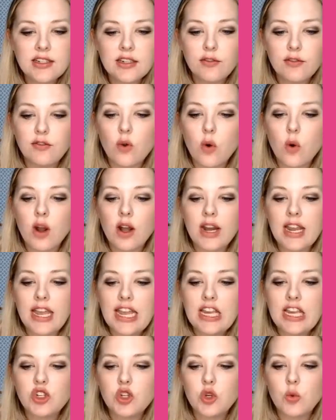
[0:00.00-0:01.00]
for
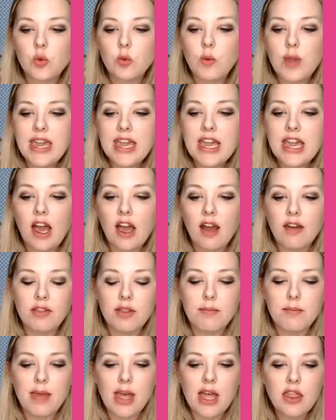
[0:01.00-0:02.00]
each week of the
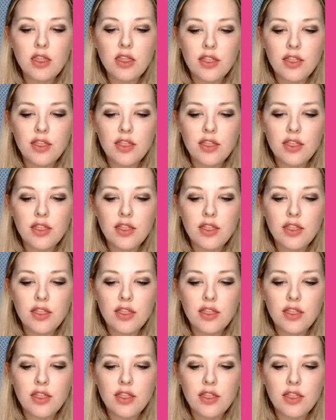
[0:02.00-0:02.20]
month.